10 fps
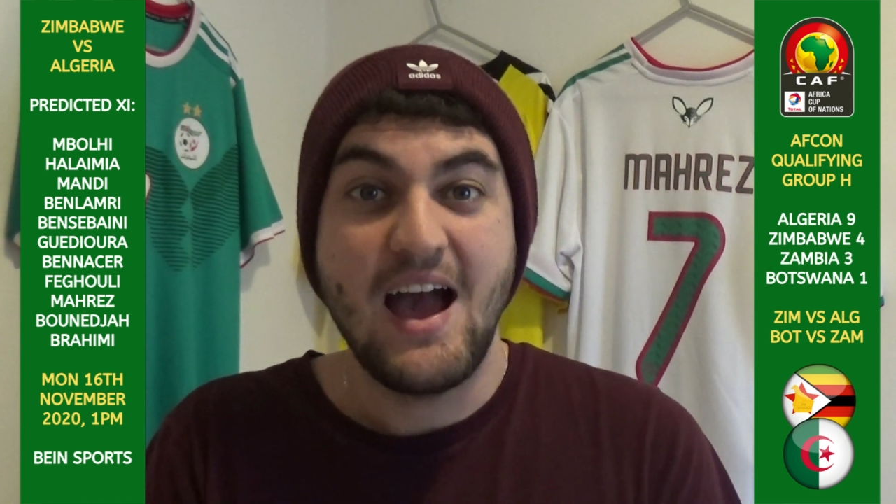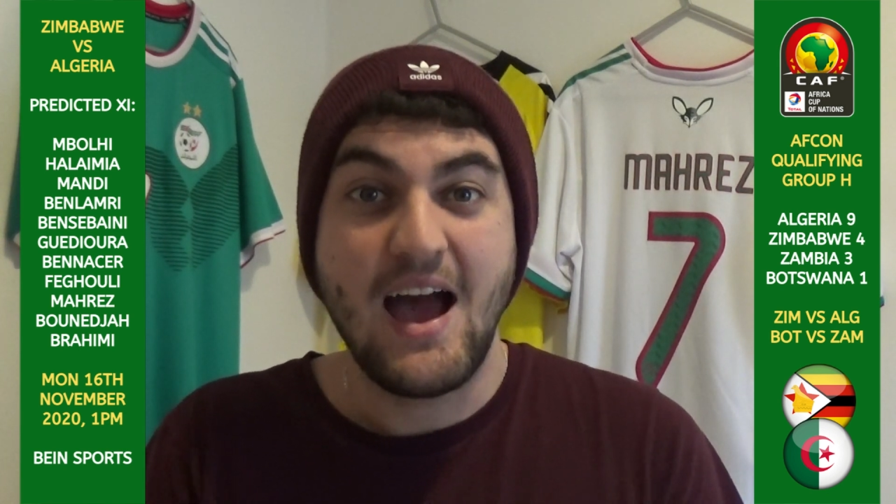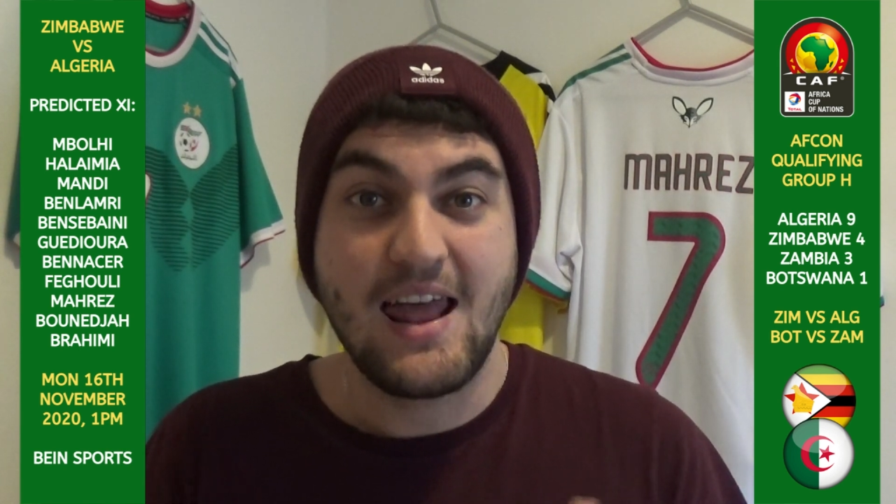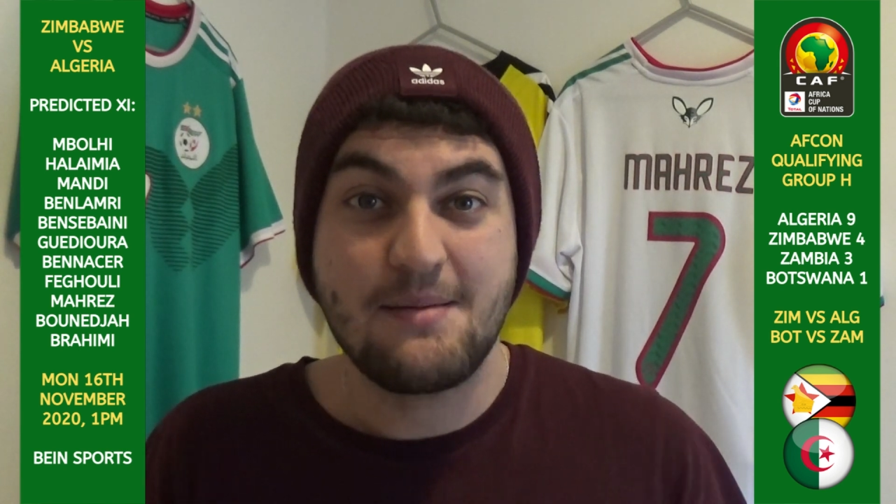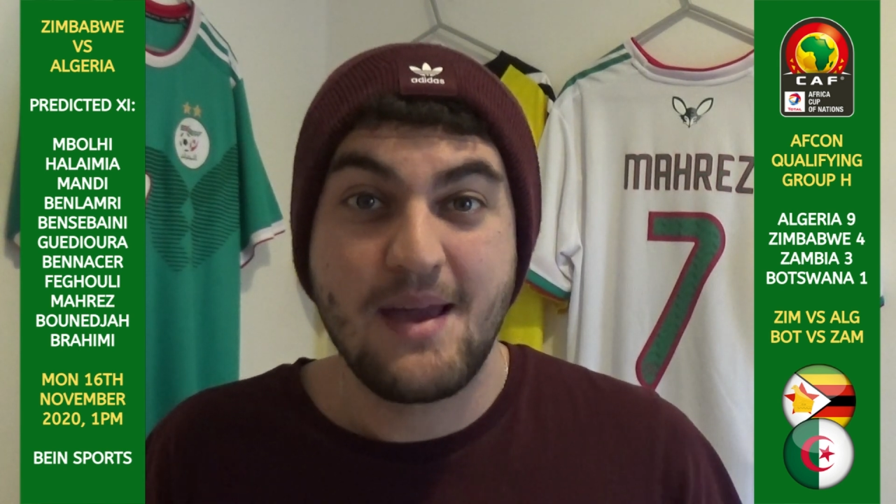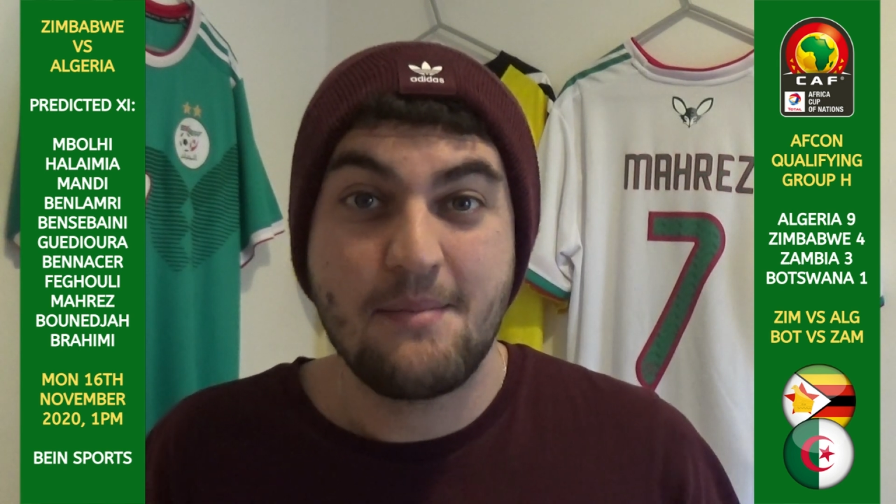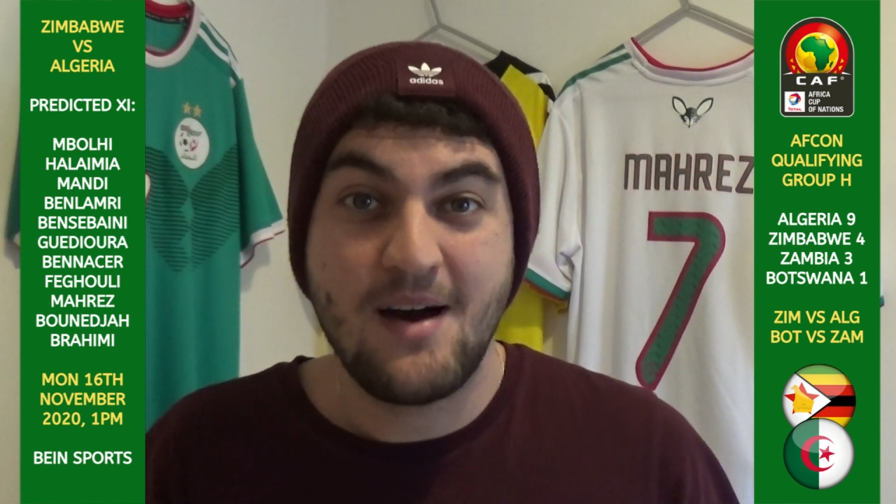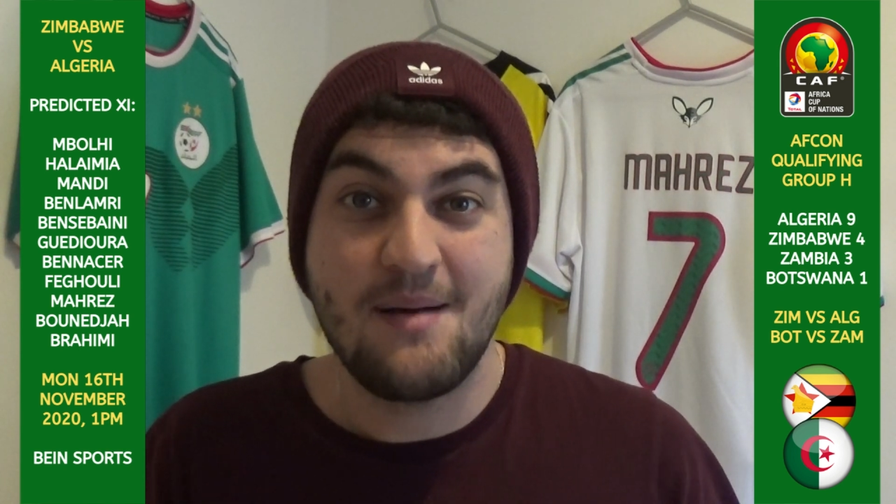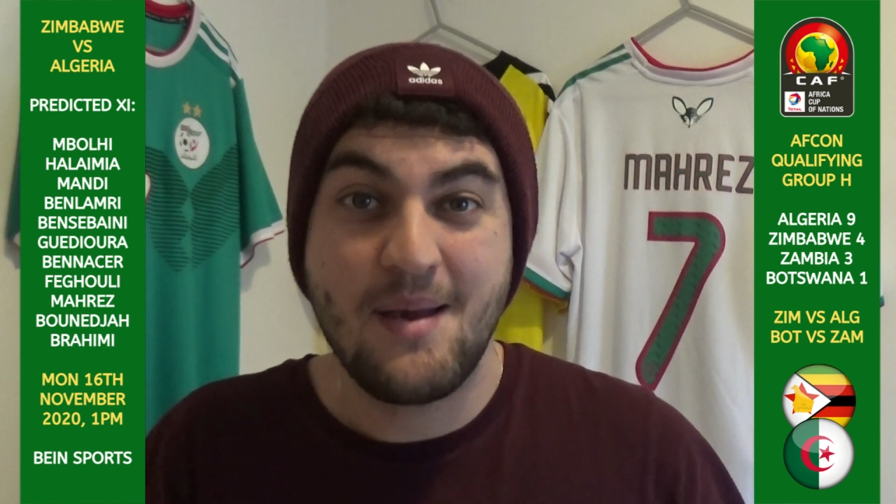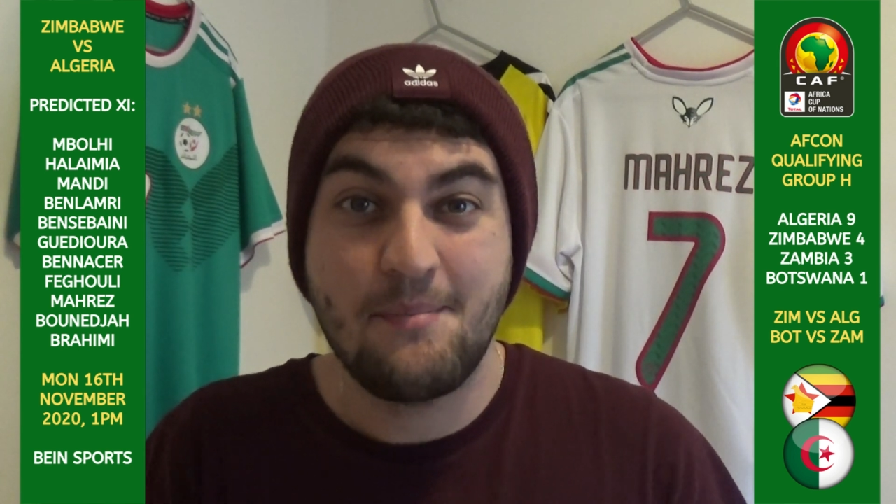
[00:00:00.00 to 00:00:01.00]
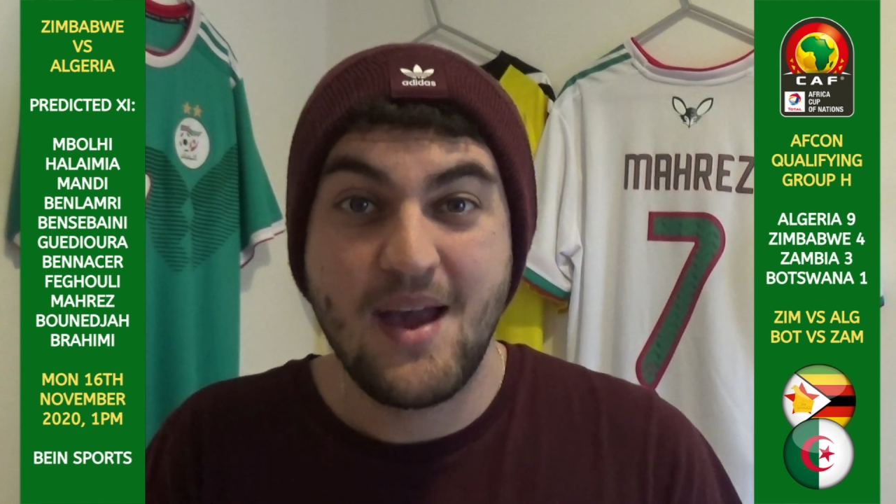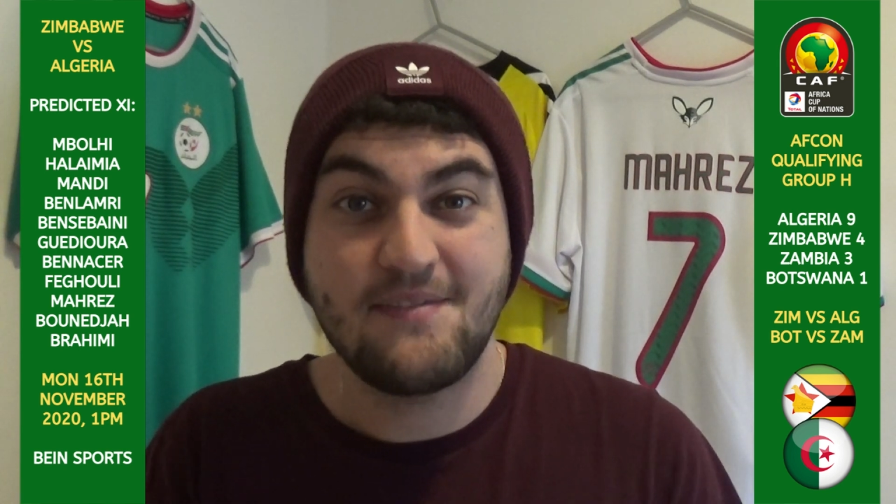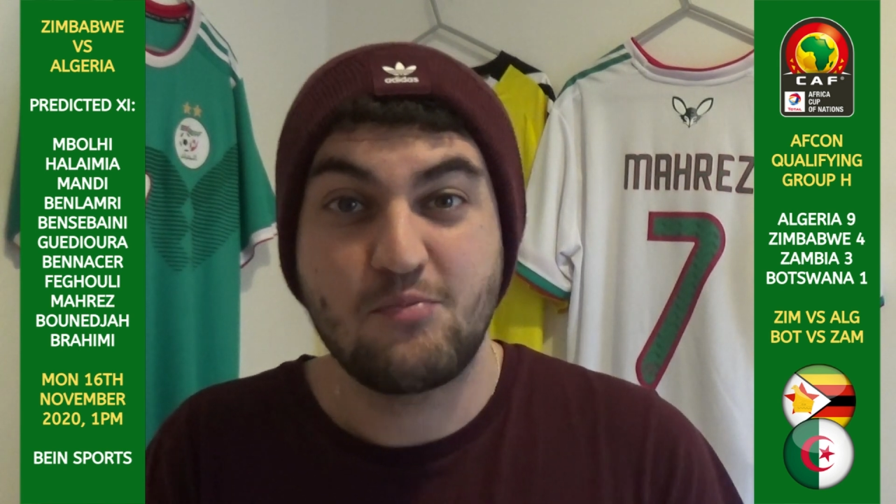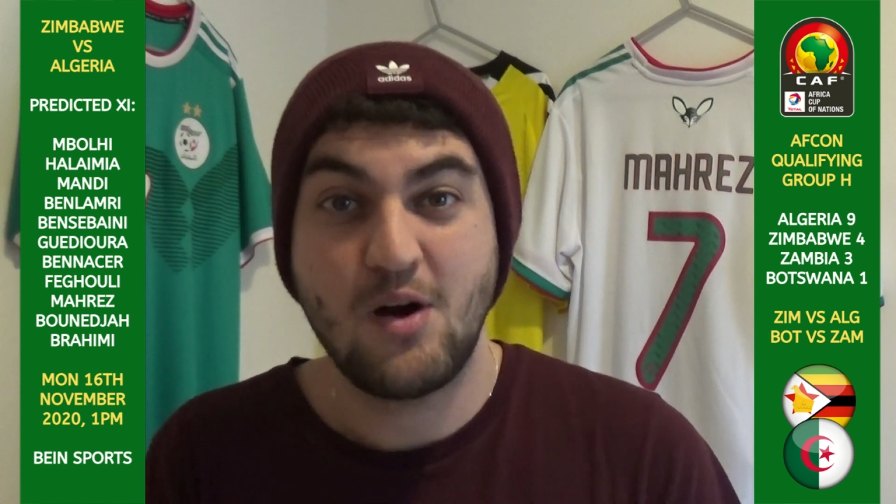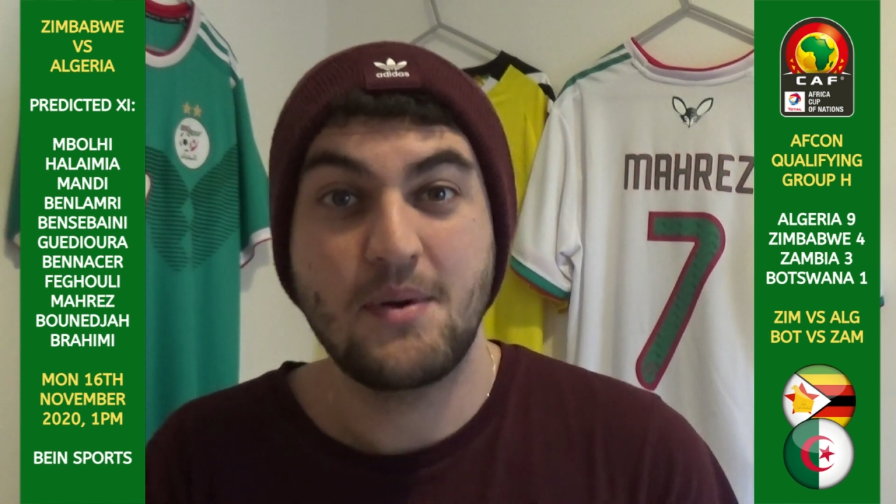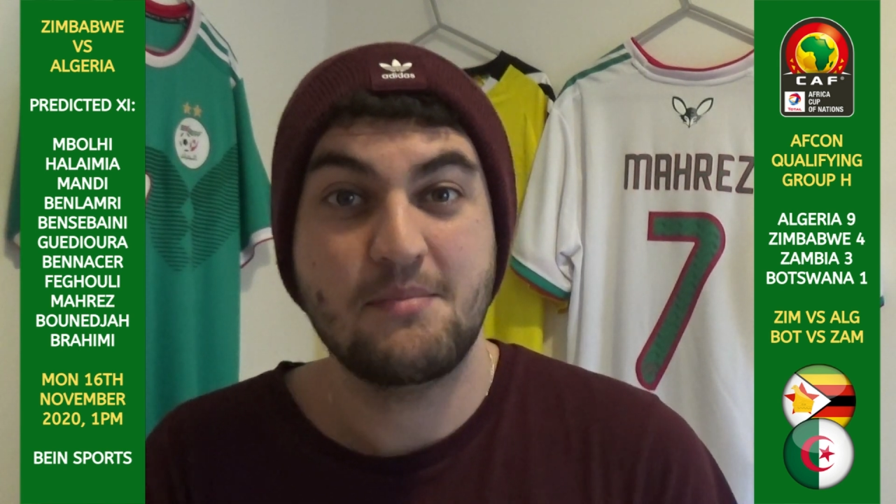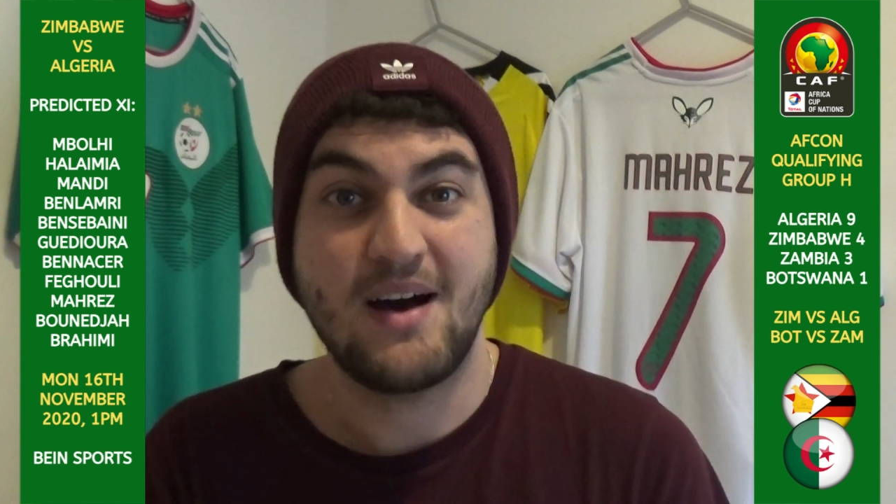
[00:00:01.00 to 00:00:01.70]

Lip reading: Halemia might be a bit of a problem,